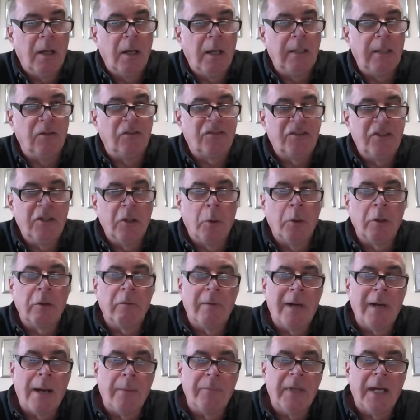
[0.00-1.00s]
installed
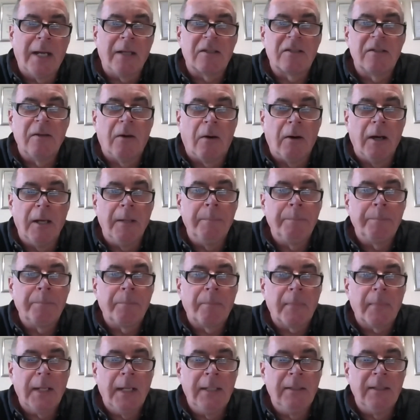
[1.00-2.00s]
around that time
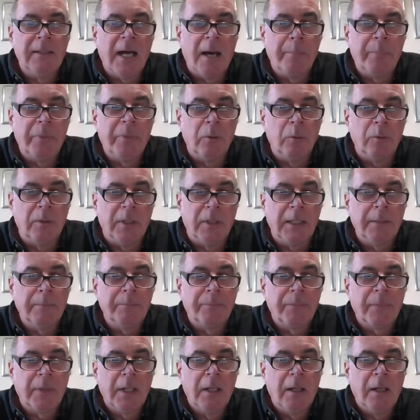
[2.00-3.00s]
in that building
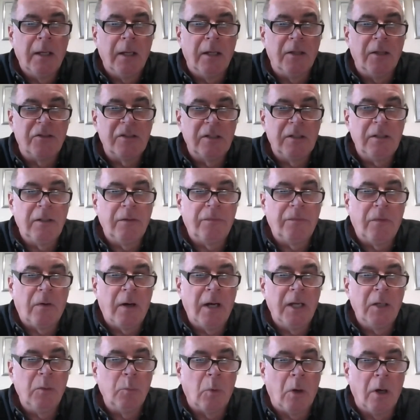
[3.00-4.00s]
until you
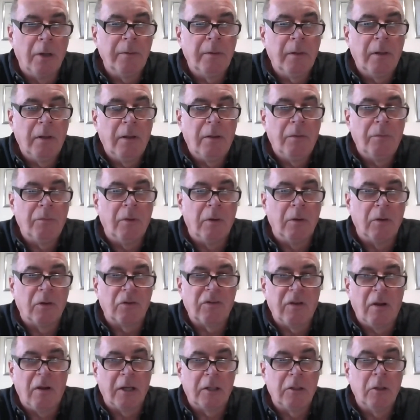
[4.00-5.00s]
find one that
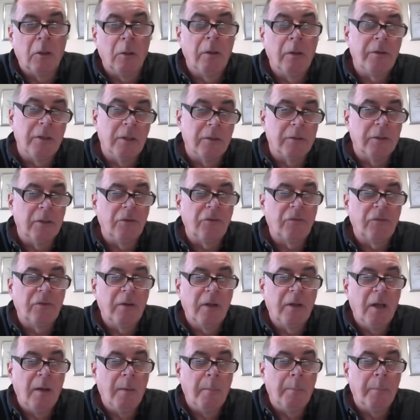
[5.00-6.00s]
looks like all the others,
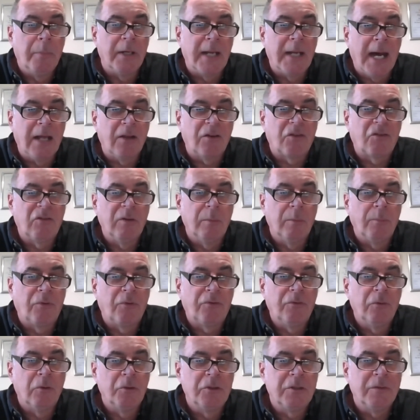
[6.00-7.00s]
but has some
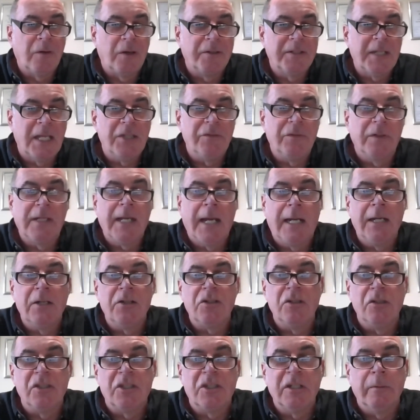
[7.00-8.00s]
sort of
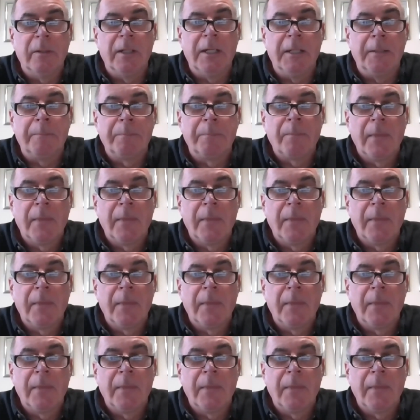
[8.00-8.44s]
identification to it.